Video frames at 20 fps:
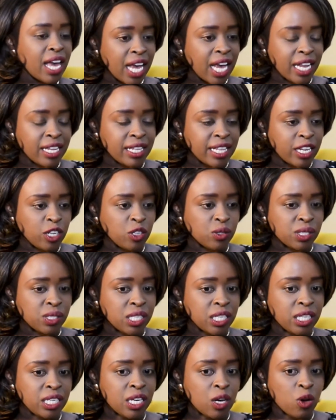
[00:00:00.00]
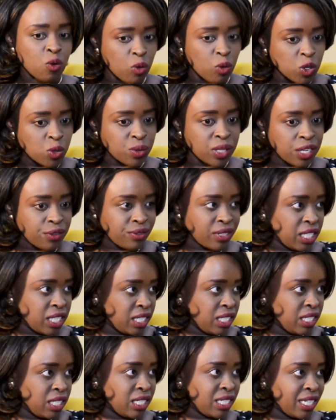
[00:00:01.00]
And then you see, what do they really
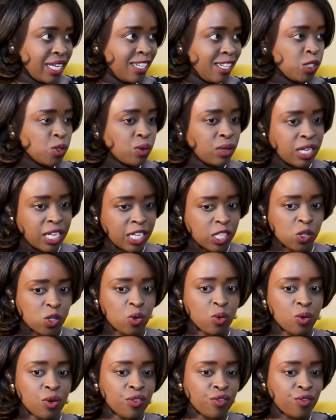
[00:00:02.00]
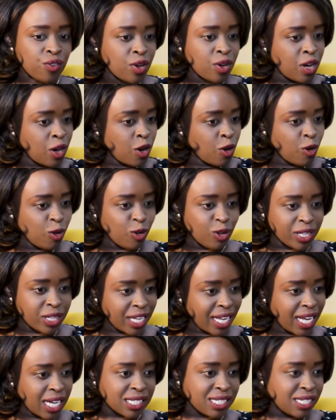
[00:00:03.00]
need? And to let go of all
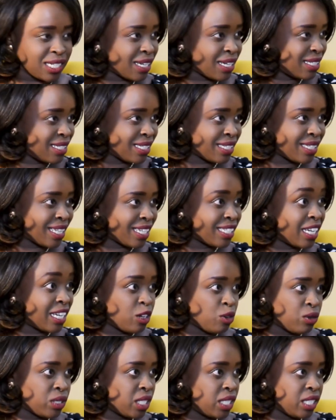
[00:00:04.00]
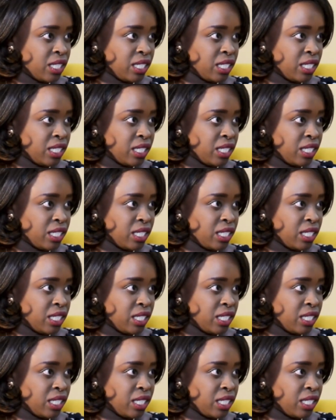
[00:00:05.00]
the extras that are not